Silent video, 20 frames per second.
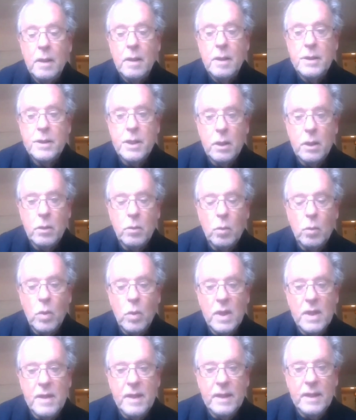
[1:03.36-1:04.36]
So,
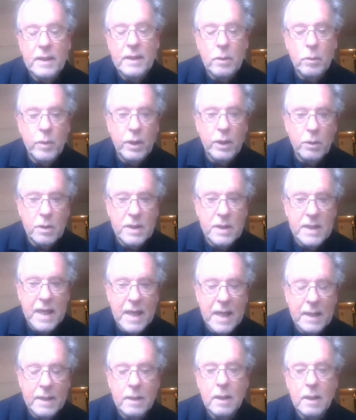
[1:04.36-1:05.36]
one thing that we looked
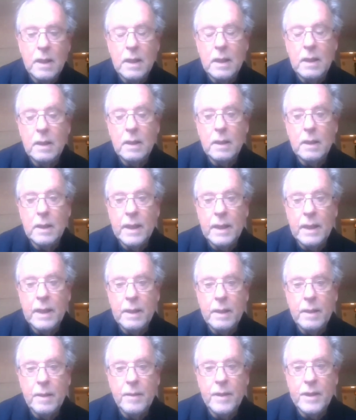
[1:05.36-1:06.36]
at uh,
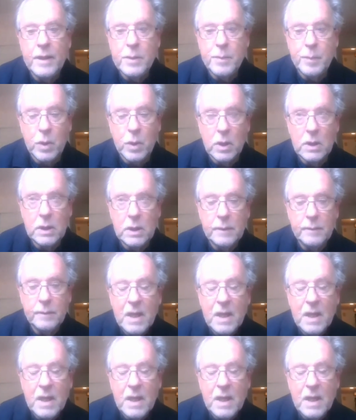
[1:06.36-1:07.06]
in this book